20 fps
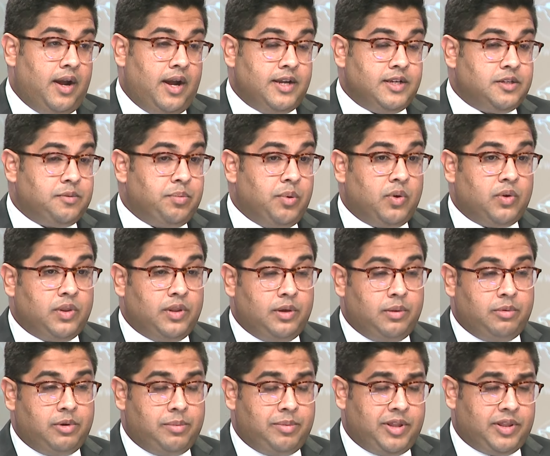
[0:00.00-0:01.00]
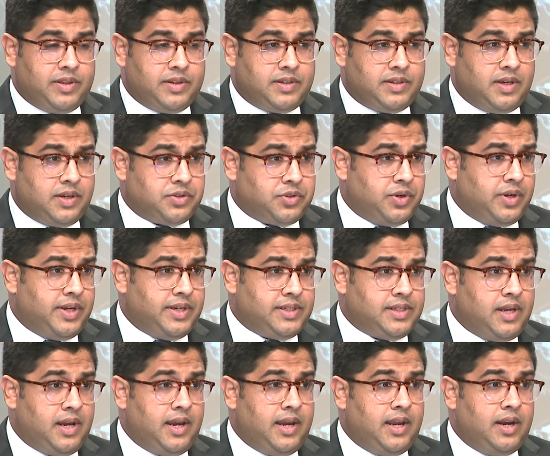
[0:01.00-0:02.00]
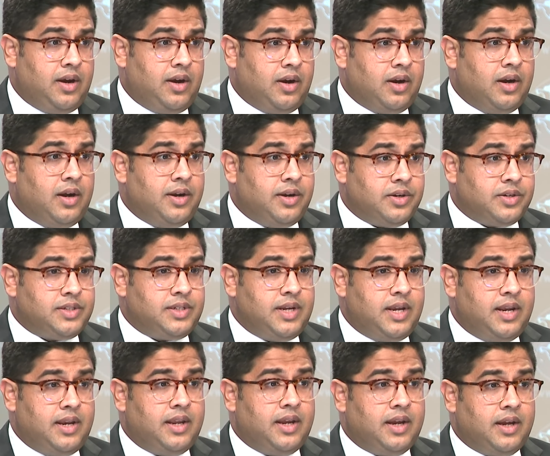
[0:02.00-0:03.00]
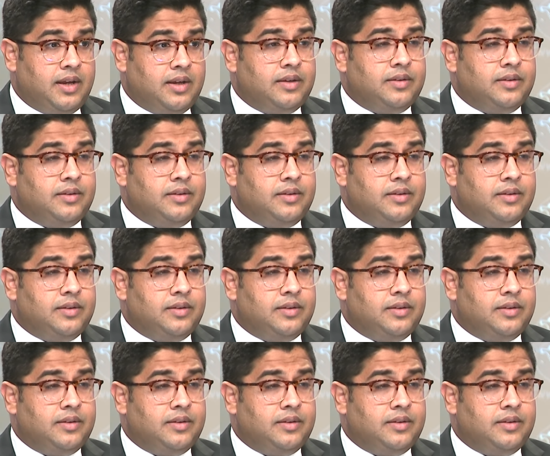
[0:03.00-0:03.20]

I spoke a little bit about this yesterday, Understand. Our understanding. this